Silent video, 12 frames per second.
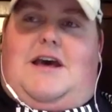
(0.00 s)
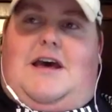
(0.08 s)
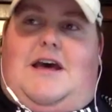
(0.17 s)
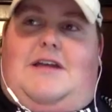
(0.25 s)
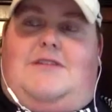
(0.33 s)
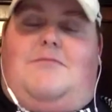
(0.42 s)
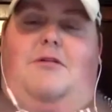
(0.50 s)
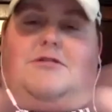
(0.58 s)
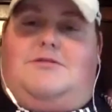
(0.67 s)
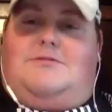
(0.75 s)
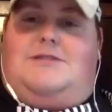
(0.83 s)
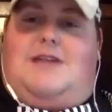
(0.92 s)

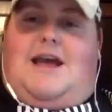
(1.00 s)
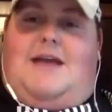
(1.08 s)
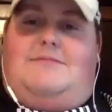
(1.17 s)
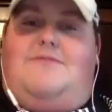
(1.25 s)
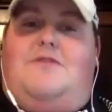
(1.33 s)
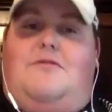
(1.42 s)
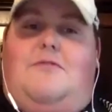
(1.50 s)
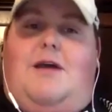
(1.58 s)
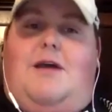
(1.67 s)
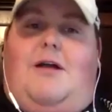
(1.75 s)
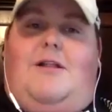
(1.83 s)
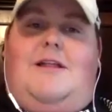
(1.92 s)
tumultuous times, if you
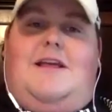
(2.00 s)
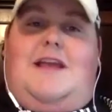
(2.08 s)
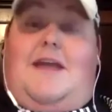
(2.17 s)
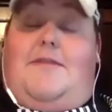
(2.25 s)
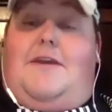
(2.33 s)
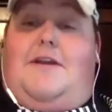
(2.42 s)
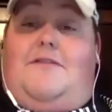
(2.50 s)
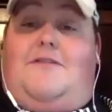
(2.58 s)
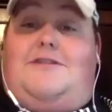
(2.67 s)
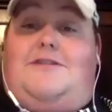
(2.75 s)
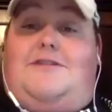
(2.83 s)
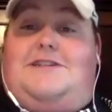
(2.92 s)
will, in the
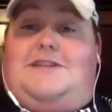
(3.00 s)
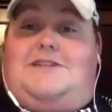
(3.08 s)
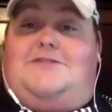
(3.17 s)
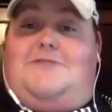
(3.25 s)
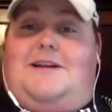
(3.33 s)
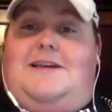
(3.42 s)
university's history.